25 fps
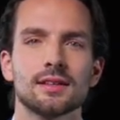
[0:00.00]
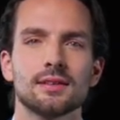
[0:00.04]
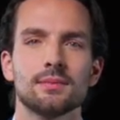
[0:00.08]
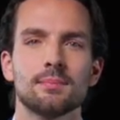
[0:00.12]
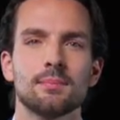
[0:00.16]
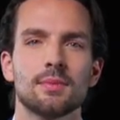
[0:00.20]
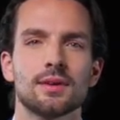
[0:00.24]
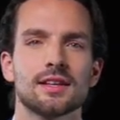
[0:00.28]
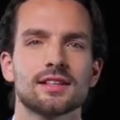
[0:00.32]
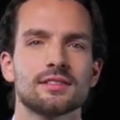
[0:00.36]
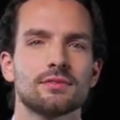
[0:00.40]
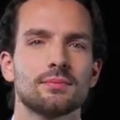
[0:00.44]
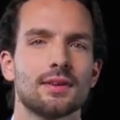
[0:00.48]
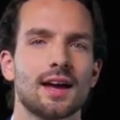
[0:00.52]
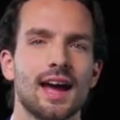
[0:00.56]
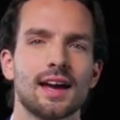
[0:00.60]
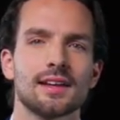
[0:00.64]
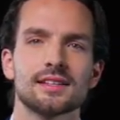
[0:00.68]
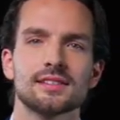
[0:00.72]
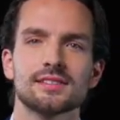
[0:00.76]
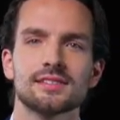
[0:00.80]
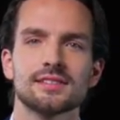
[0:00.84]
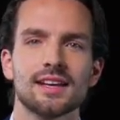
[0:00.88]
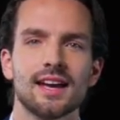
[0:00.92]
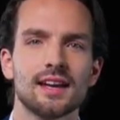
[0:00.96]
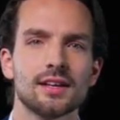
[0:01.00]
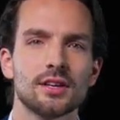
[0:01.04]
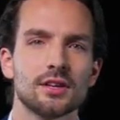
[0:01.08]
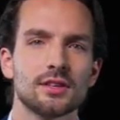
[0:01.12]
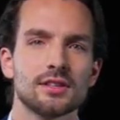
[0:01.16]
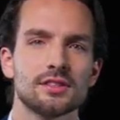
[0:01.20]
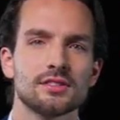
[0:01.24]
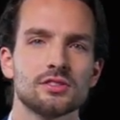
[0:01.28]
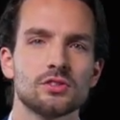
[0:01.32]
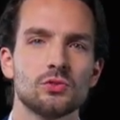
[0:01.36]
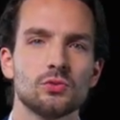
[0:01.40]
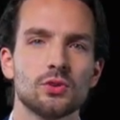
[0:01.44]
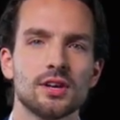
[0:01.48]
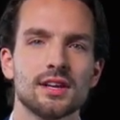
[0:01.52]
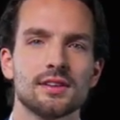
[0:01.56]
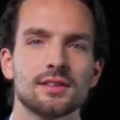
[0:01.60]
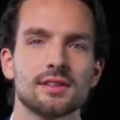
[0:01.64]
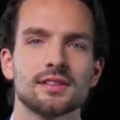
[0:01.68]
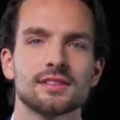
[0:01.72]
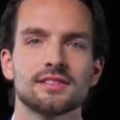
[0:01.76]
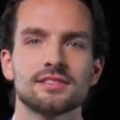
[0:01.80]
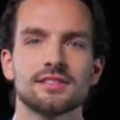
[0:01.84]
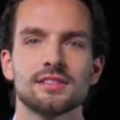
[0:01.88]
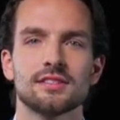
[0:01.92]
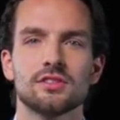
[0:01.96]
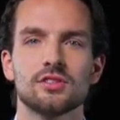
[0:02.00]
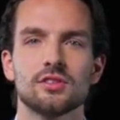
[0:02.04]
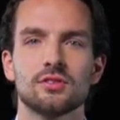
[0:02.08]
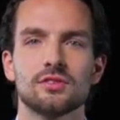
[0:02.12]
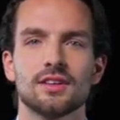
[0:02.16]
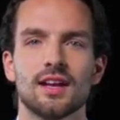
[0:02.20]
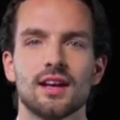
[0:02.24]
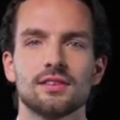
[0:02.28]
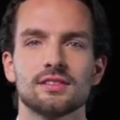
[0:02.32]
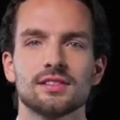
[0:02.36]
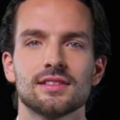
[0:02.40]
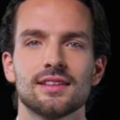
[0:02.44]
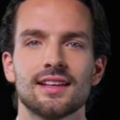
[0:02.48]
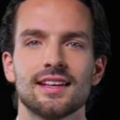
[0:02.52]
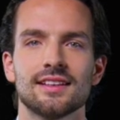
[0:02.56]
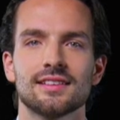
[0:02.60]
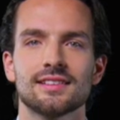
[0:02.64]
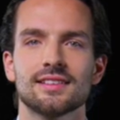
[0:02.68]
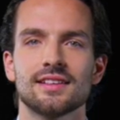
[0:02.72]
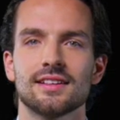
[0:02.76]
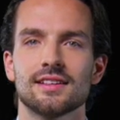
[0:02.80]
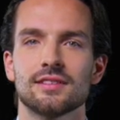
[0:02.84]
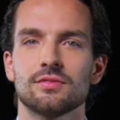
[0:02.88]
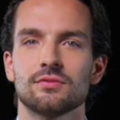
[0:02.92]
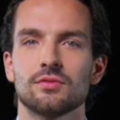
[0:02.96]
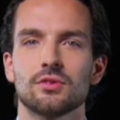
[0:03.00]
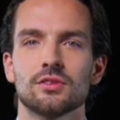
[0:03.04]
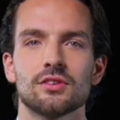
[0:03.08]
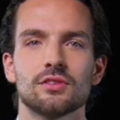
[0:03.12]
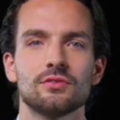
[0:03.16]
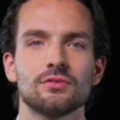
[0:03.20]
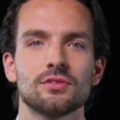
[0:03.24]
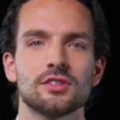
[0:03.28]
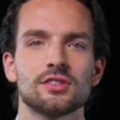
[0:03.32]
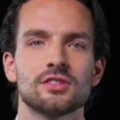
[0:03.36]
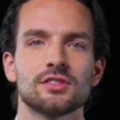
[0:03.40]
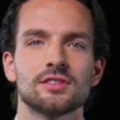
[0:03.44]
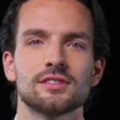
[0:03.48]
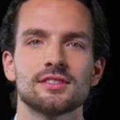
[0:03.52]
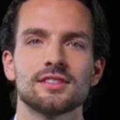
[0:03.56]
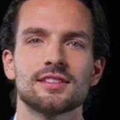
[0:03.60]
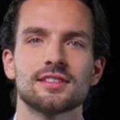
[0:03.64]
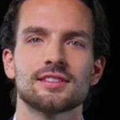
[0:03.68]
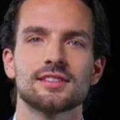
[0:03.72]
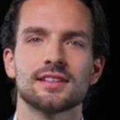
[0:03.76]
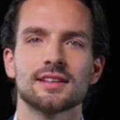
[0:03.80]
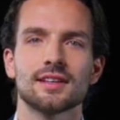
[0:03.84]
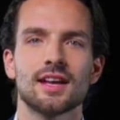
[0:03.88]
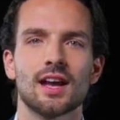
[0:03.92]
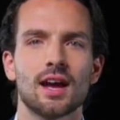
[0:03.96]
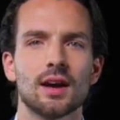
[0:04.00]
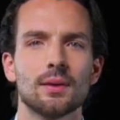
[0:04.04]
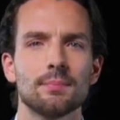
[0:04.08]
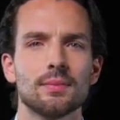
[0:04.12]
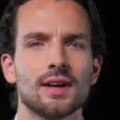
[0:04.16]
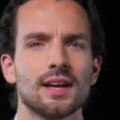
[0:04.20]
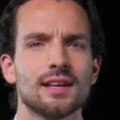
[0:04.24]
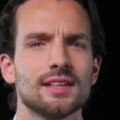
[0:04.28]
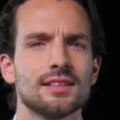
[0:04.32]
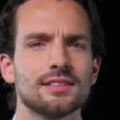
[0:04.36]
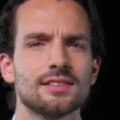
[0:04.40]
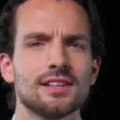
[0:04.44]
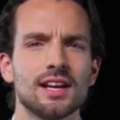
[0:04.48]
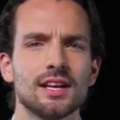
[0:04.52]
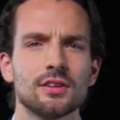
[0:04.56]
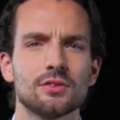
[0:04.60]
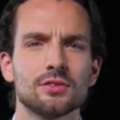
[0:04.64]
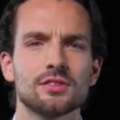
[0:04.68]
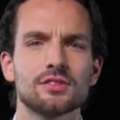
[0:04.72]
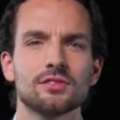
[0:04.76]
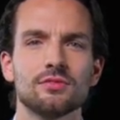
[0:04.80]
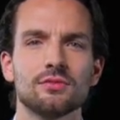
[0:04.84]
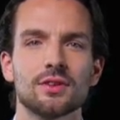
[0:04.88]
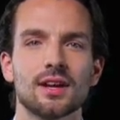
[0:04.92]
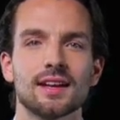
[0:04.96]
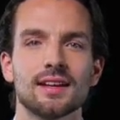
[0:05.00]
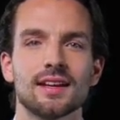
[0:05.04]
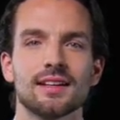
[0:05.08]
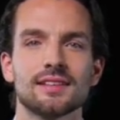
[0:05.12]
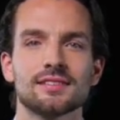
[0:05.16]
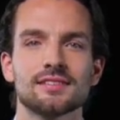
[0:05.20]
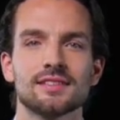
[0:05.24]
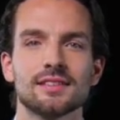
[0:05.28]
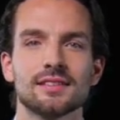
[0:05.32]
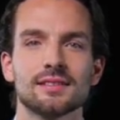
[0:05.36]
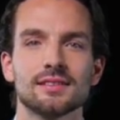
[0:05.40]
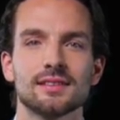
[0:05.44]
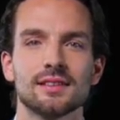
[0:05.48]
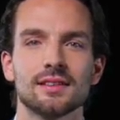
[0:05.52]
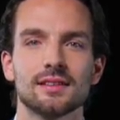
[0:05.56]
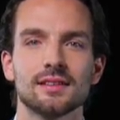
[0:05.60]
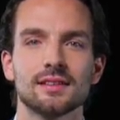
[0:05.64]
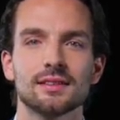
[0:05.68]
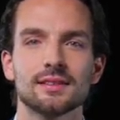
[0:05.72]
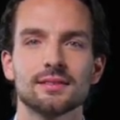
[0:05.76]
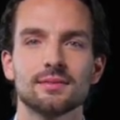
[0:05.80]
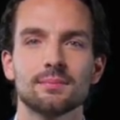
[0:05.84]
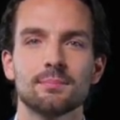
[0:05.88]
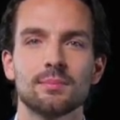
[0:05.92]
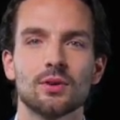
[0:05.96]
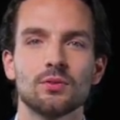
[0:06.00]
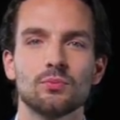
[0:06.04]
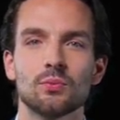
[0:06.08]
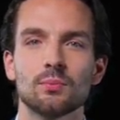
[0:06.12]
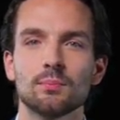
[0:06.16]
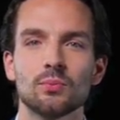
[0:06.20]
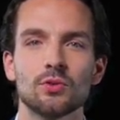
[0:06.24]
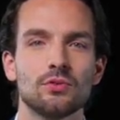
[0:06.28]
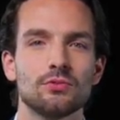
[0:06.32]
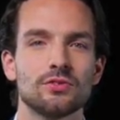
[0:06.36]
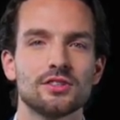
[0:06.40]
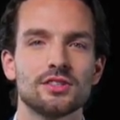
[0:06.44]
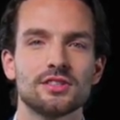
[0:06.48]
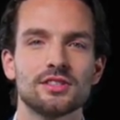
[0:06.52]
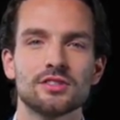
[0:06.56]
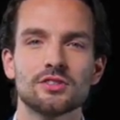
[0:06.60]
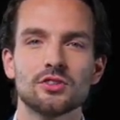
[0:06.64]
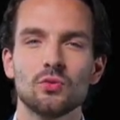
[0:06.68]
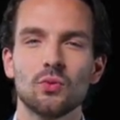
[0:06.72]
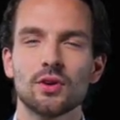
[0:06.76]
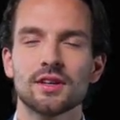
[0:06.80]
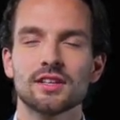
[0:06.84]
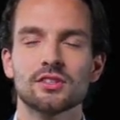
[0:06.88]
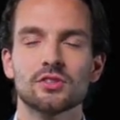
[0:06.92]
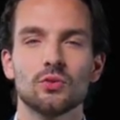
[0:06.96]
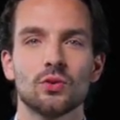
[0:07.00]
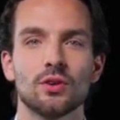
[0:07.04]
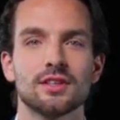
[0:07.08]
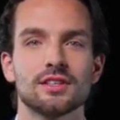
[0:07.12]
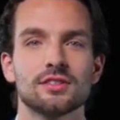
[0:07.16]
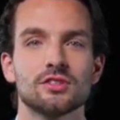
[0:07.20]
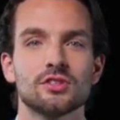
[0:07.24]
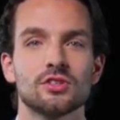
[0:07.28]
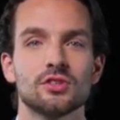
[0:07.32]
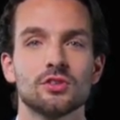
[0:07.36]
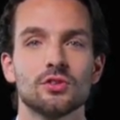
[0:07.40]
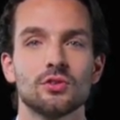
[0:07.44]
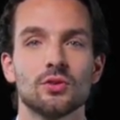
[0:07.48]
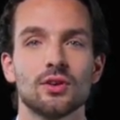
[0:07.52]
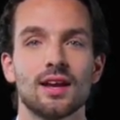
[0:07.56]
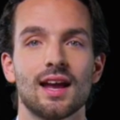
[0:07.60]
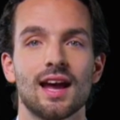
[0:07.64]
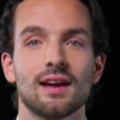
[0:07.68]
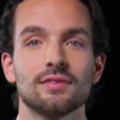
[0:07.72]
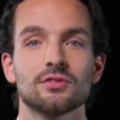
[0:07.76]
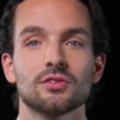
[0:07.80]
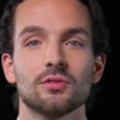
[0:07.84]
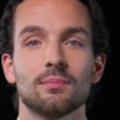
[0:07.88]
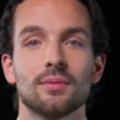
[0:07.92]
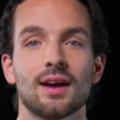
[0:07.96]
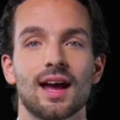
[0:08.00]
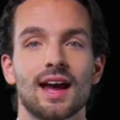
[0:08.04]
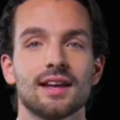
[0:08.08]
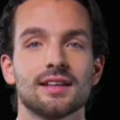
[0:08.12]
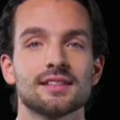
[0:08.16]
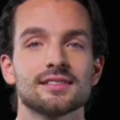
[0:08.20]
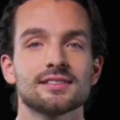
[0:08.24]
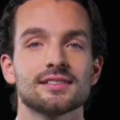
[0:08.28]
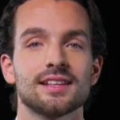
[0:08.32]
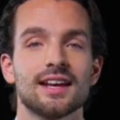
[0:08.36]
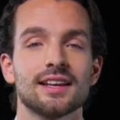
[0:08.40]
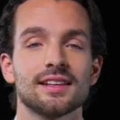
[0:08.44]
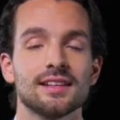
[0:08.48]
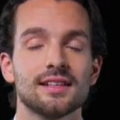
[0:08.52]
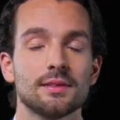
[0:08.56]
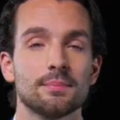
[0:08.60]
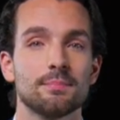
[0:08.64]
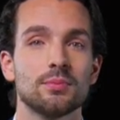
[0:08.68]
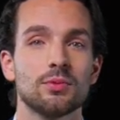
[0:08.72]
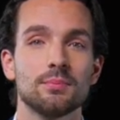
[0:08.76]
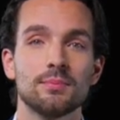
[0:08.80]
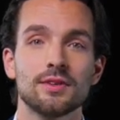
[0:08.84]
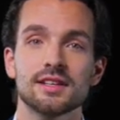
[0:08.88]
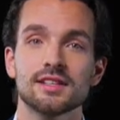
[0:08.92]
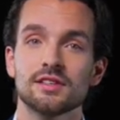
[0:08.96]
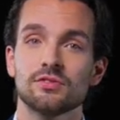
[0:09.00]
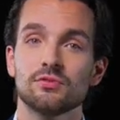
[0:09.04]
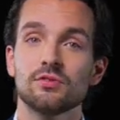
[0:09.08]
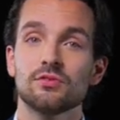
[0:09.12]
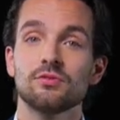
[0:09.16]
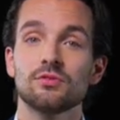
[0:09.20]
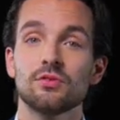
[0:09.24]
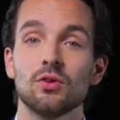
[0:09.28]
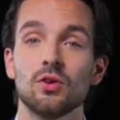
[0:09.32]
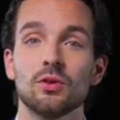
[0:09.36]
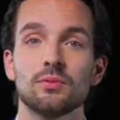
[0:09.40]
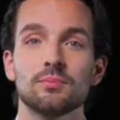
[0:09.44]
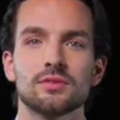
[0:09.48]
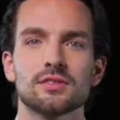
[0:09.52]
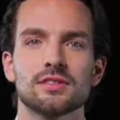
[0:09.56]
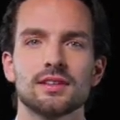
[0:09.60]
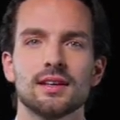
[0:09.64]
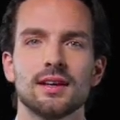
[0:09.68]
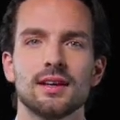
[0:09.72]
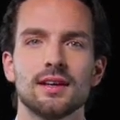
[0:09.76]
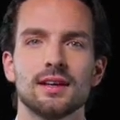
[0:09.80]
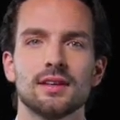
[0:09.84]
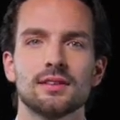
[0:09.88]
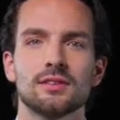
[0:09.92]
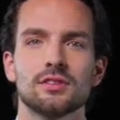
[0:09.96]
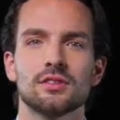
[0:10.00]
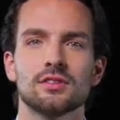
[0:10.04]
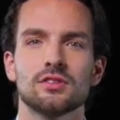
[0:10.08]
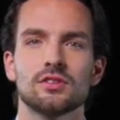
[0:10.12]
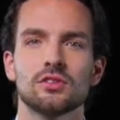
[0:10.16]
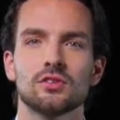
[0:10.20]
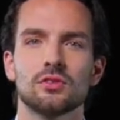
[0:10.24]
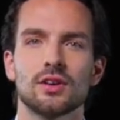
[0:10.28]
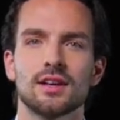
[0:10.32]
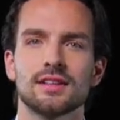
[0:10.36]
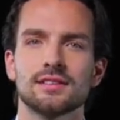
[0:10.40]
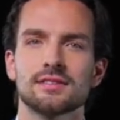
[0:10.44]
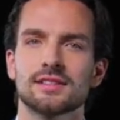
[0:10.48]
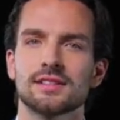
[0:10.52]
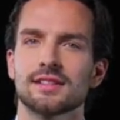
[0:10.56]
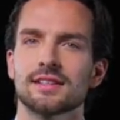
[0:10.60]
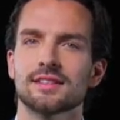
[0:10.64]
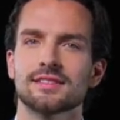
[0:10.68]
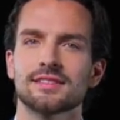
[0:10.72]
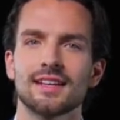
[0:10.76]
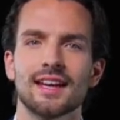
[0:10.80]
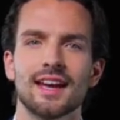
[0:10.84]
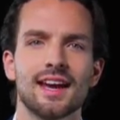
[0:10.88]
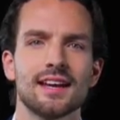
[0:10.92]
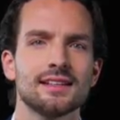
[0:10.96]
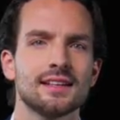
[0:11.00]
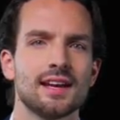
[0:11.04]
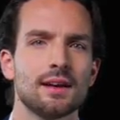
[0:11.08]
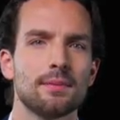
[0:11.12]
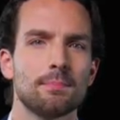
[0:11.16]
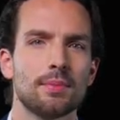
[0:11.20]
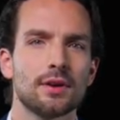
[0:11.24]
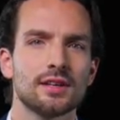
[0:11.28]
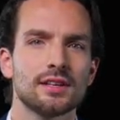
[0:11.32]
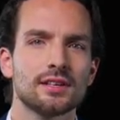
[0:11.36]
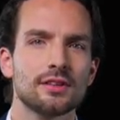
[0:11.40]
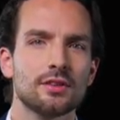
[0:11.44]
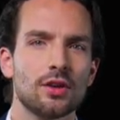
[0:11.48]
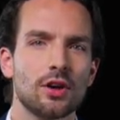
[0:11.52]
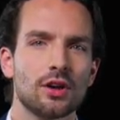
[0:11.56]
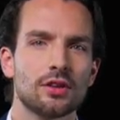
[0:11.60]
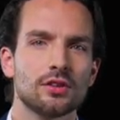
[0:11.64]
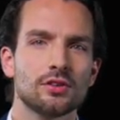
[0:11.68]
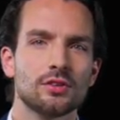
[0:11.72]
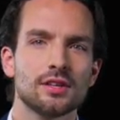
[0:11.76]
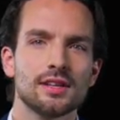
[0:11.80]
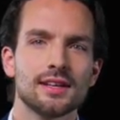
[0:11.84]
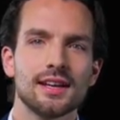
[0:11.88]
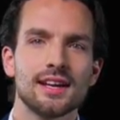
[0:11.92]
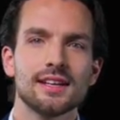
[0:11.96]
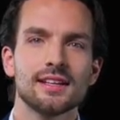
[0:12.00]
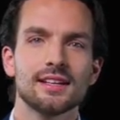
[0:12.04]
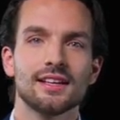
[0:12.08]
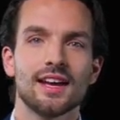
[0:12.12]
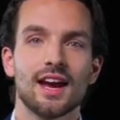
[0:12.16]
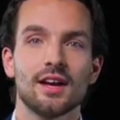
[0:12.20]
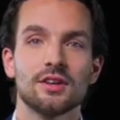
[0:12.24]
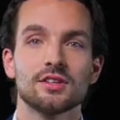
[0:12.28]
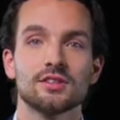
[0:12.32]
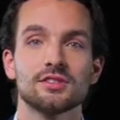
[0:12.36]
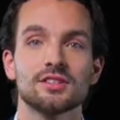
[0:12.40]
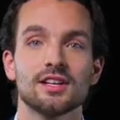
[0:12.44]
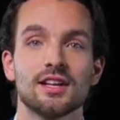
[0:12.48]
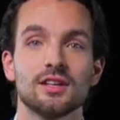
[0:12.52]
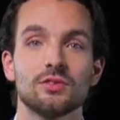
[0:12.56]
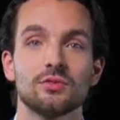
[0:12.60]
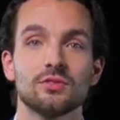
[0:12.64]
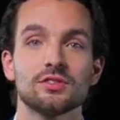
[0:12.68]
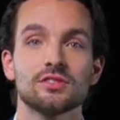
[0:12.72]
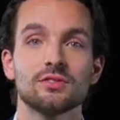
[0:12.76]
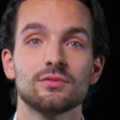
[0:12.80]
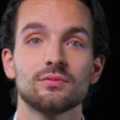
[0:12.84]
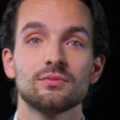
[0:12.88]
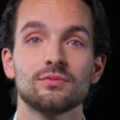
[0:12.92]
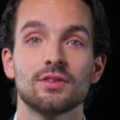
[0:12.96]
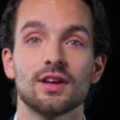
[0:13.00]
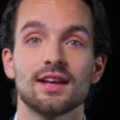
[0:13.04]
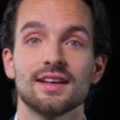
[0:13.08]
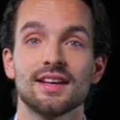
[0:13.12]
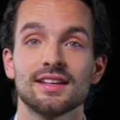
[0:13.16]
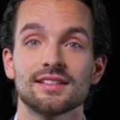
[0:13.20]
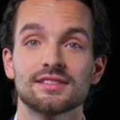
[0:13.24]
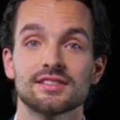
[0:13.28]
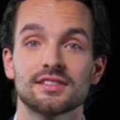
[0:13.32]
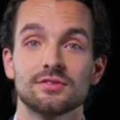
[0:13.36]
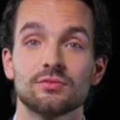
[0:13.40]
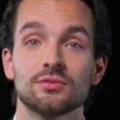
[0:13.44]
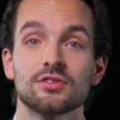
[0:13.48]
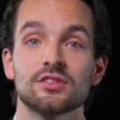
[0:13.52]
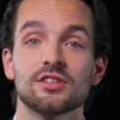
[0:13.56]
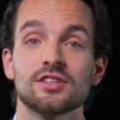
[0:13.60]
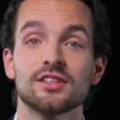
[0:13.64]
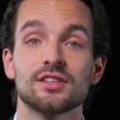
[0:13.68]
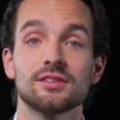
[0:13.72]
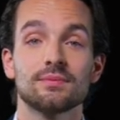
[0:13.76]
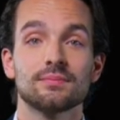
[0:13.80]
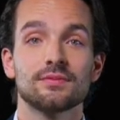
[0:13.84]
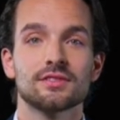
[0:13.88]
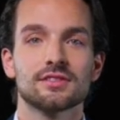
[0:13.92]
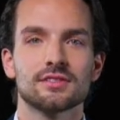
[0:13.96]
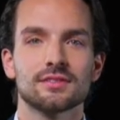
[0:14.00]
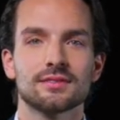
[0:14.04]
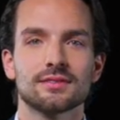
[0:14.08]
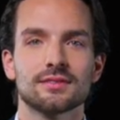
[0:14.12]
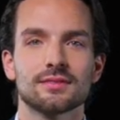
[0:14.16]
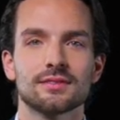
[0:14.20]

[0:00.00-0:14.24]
placed Pakistan on its gray list in 2018 for deficiencies in combating terrorist financing, but removed it in 2022 after Pakistan implemented reforms to strengthen its anti-money laundering and counterterrorism financing regimes.